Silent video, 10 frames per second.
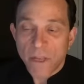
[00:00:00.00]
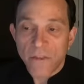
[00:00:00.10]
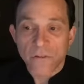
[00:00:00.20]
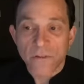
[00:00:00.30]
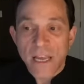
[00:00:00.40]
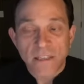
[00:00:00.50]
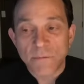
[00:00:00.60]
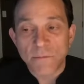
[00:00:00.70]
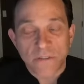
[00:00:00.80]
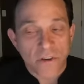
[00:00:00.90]
I mean, it
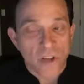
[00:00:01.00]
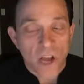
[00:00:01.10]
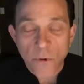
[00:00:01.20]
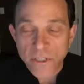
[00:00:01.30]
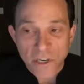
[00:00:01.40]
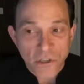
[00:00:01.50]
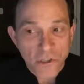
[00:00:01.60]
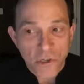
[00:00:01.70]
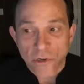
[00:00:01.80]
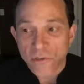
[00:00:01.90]
seems like there's always an
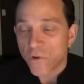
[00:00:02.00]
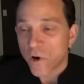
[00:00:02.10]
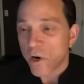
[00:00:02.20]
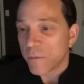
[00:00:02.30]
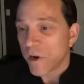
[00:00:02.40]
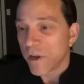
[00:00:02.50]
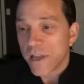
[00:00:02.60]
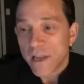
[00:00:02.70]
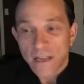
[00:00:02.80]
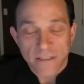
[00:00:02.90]
insurance form
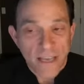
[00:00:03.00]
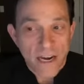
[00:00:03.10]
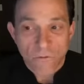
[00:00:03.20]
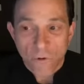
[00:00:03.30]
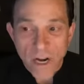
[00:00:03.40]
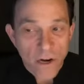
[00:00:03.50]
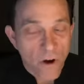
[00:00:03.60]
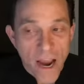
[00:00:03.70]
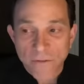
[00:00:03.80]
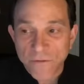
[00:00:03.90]
or a set of
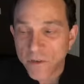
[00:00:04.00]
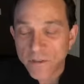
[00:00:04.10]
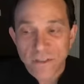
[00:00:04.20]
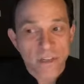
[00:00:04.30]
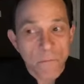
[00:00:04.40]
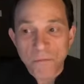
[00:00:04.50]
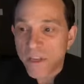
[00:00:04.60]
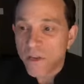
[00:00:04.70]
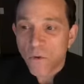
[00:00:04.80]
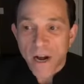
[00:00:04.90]
radiographs or
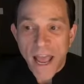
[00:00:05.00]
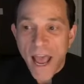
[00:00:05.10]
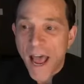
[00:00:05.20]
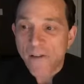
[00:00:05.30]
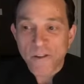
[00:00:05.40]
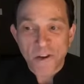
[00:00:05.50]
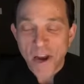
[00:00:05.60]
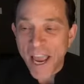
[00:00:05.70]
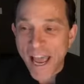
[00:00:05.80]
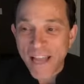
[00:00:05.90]
something you want to have in your
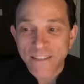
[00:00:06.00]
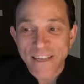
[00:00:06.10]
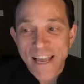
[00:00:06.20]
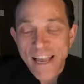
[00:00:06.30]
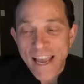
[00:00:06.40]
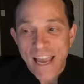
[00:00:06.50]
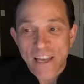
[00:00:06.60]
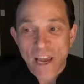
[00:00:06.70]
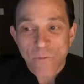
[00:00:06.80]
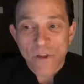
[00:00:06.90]
hands. And
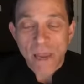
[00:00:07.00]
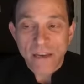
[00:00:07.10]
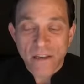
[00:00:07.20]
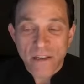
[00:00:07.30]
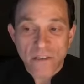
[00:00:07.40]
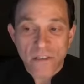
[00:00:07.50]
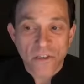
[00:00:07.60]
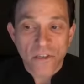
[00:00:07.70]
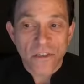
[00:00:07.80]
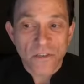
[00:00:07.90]
yet we've made a
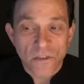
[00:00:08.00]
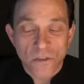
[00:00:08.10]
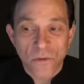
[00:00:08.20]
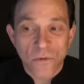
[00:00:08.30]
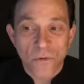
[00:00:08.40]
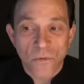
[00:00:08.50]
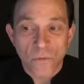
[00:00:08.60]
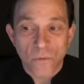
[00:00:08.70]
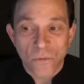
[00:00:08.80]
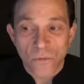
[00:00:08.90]
decision to,
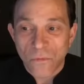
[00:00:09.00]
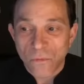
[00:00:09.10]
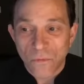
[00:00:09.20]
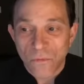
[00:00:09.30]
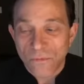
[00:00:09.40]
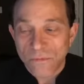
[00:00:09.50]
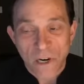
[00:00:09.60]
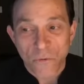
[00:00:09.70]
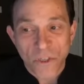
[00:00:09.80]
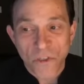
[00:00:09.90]

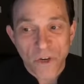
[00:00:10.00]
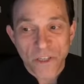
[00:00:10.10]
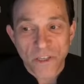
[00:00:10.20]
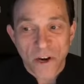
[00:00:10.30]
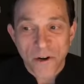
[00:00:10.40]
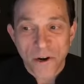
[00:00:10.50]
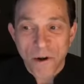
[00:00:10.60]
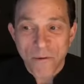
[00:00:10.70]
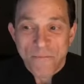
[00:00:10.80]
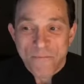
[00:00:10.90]
restrict
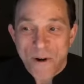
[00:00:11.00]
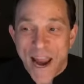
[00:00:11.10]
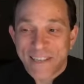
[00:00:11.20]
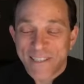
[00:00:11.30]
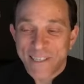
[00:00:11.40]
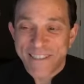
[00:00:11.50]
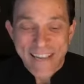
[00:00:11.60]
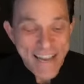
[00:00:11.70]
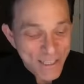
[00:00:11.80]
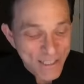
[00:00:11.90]
our practice
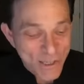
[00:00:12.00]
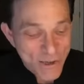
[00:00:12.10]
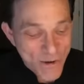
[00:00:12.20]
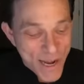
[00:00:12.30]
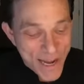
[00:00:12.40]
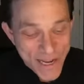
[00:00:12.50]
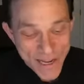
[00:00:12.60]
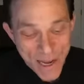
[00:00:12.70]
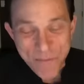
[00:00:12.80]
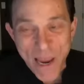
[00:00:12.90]
to
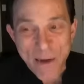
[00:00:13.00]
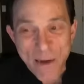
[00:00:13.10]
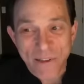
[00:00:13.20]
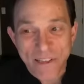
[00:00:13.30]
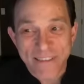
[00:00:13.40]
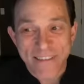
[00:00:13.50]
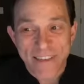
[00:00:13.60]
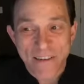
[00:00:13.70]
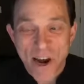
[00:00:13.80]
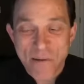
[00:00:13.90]
a
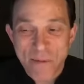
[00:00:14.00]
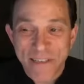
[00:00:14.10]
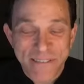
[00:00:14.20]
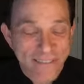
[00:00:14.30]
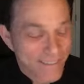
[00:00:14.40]
paperless environment.